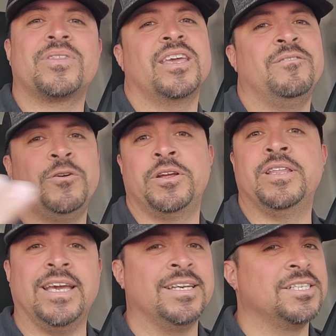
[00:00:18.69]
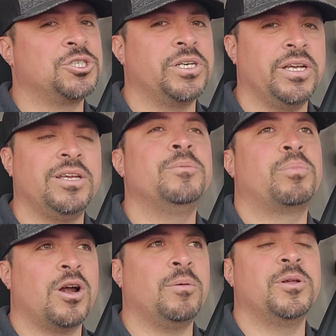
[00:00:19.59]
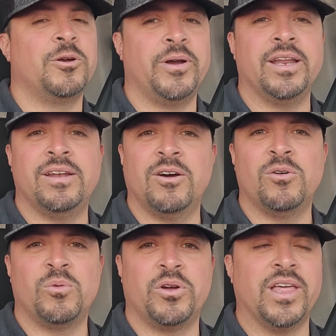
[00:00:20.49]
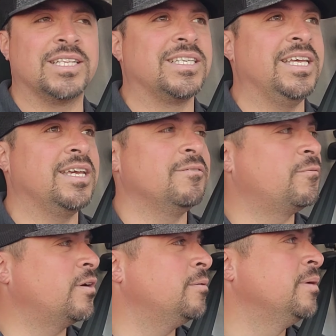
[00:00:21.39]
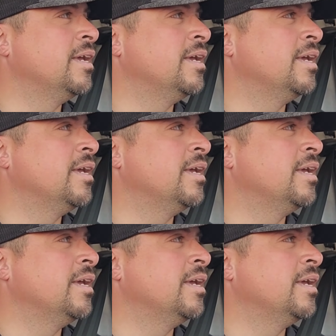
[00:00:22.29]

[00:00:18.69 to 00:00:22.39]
If you're in the industry, you probably already know where that's leaking from.